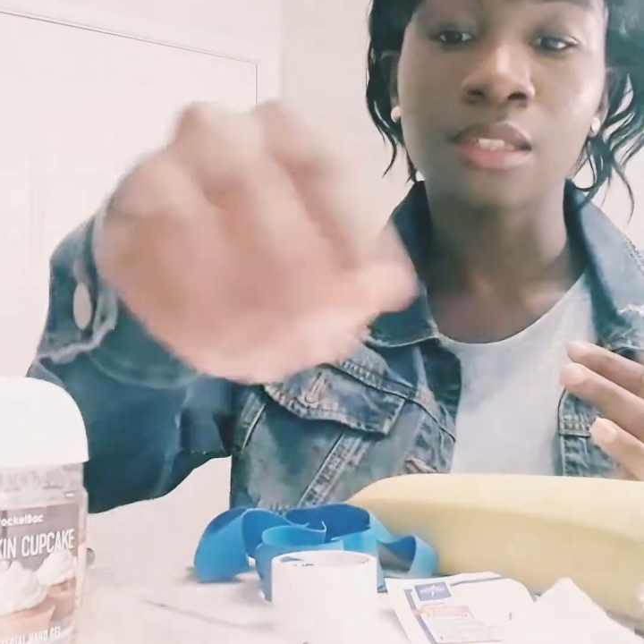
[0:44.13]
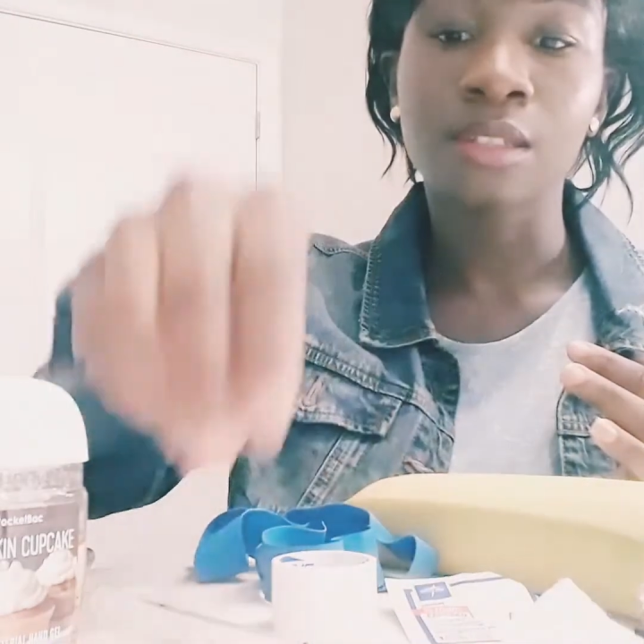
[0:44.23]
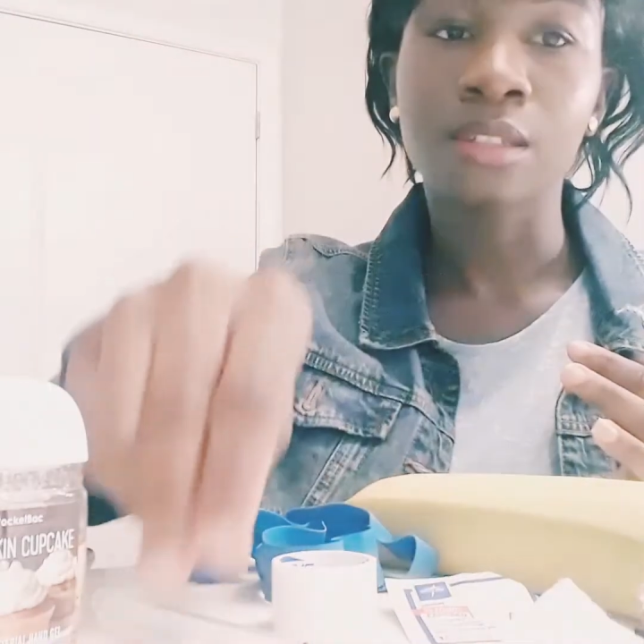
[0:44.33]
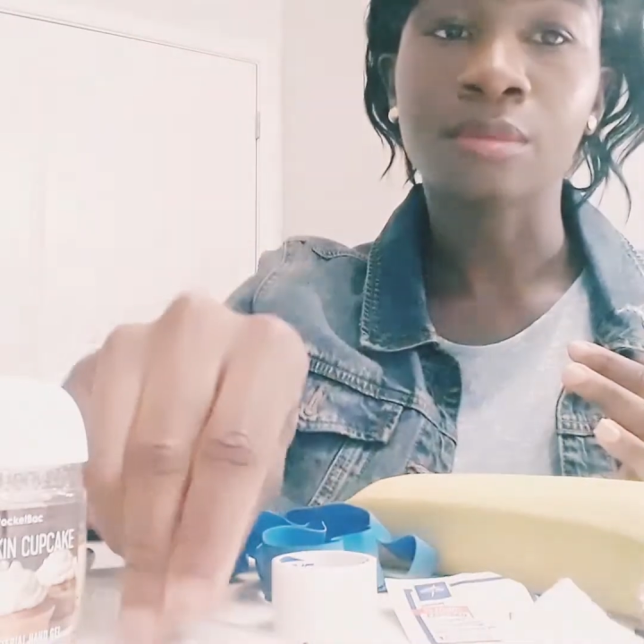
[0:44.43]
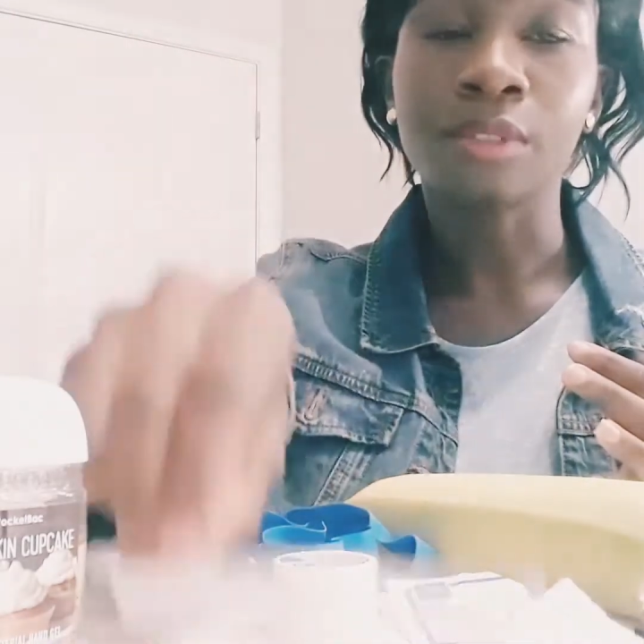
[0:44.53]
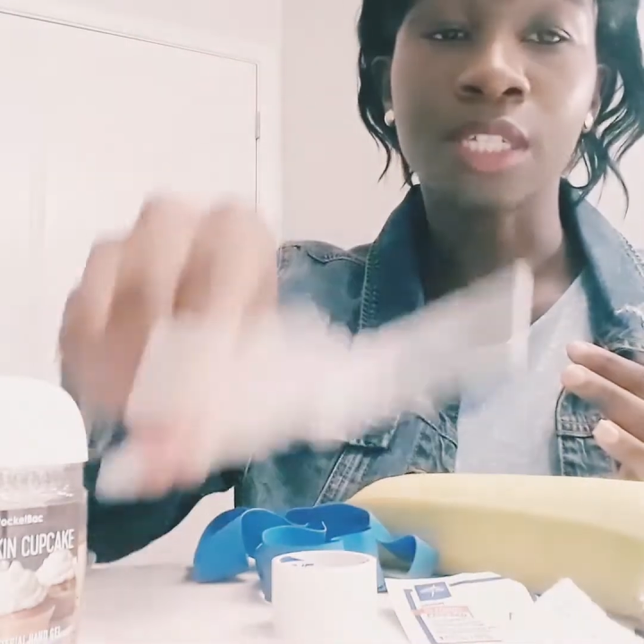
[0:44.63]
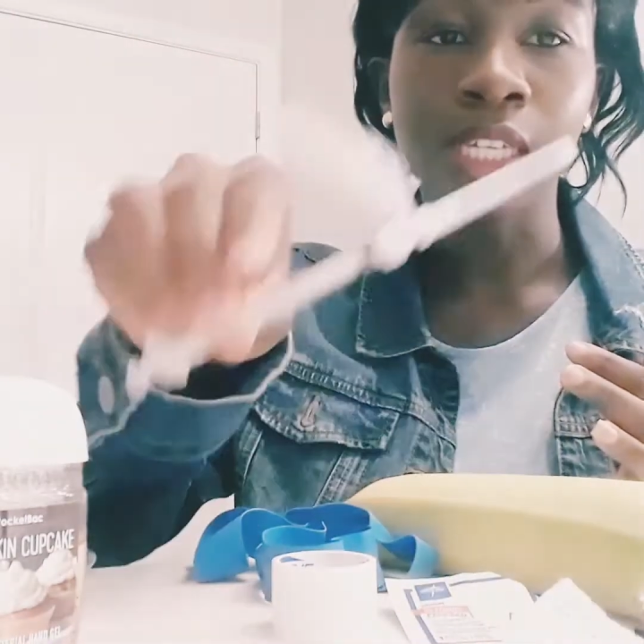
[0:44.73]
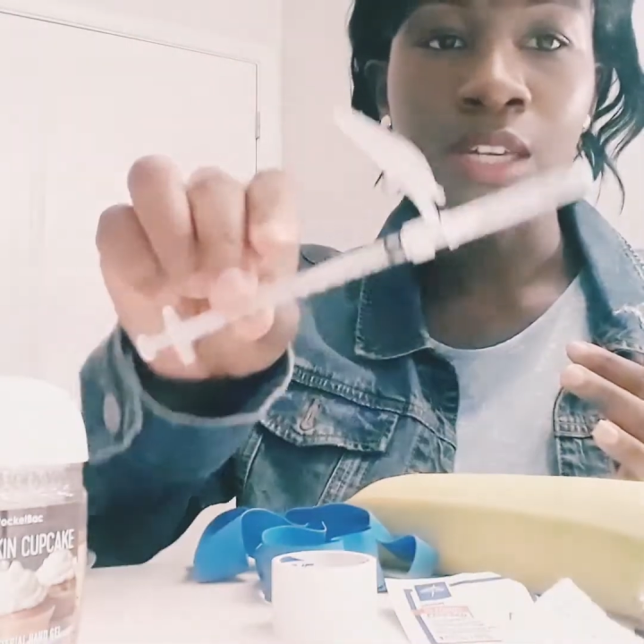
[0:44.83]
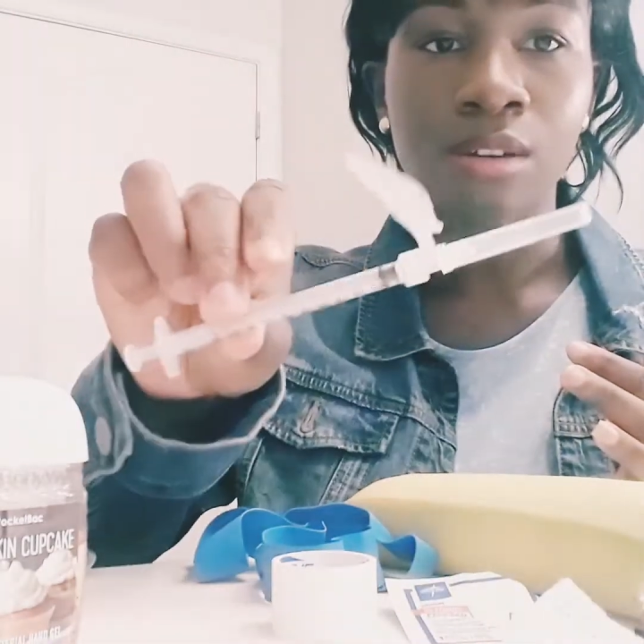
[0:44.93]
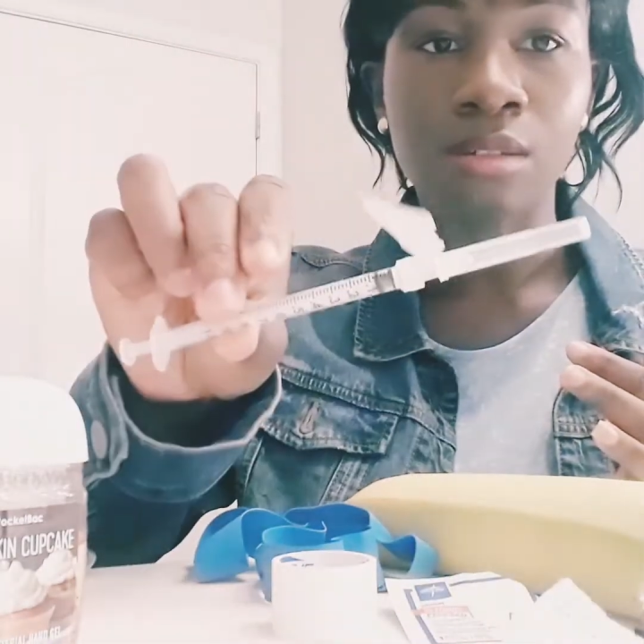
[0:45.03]
some
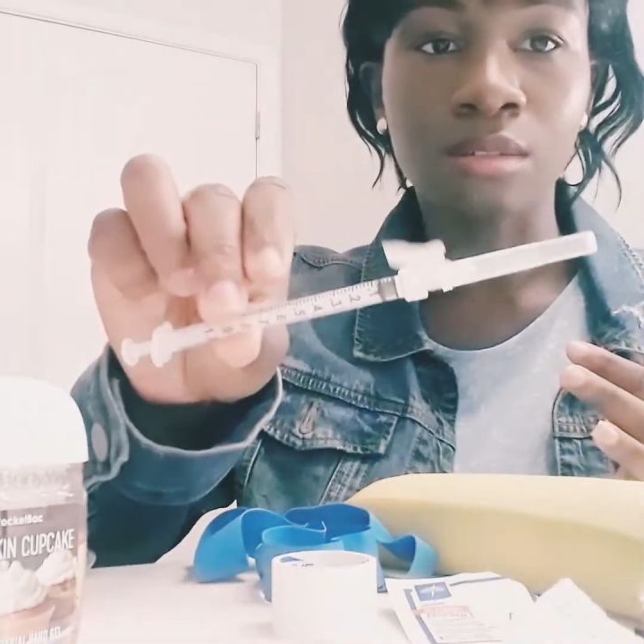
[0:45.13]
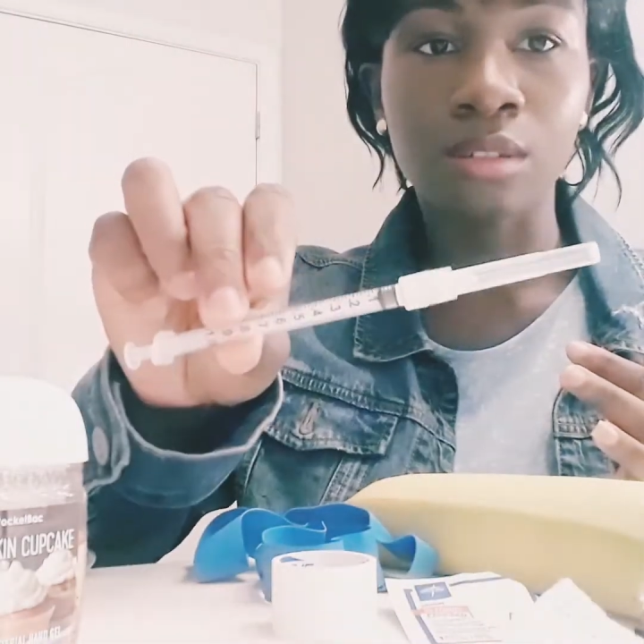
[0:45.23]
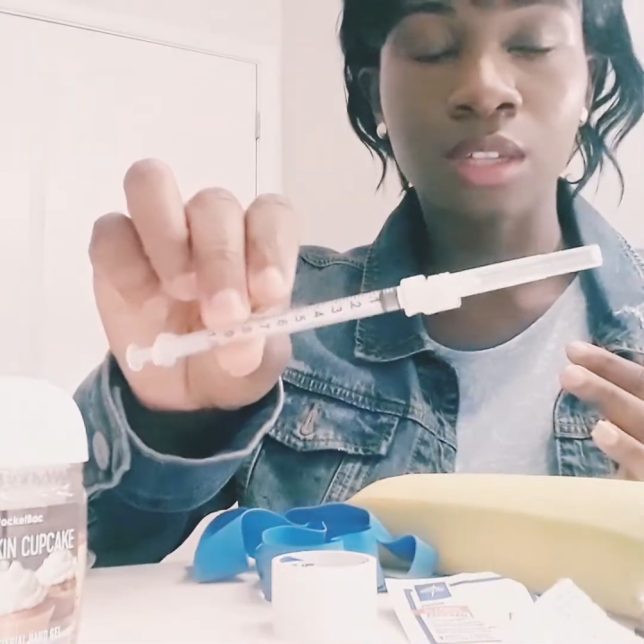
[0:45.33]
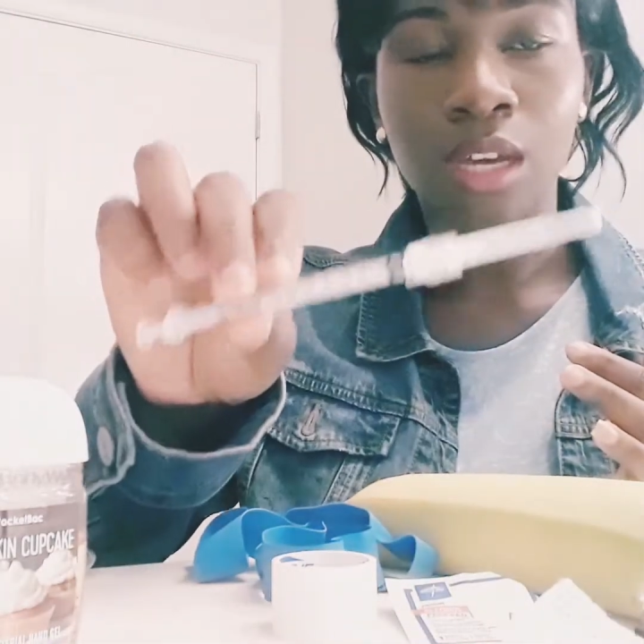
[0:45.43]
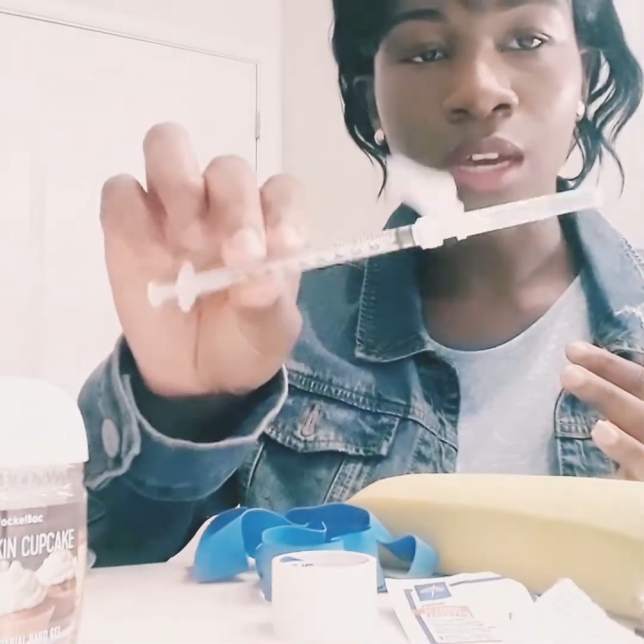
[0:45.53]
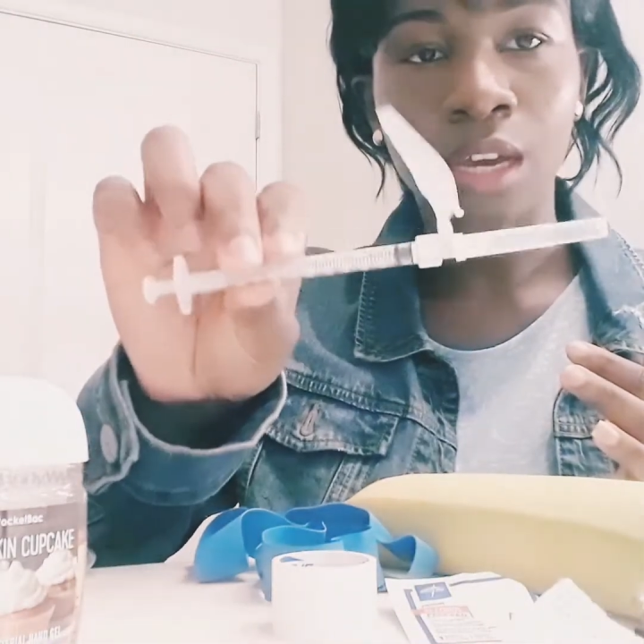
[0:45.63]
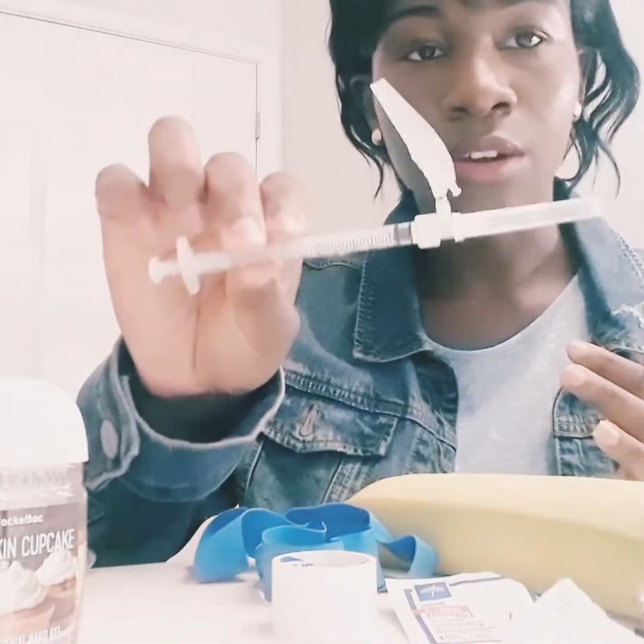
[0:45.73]
needles. I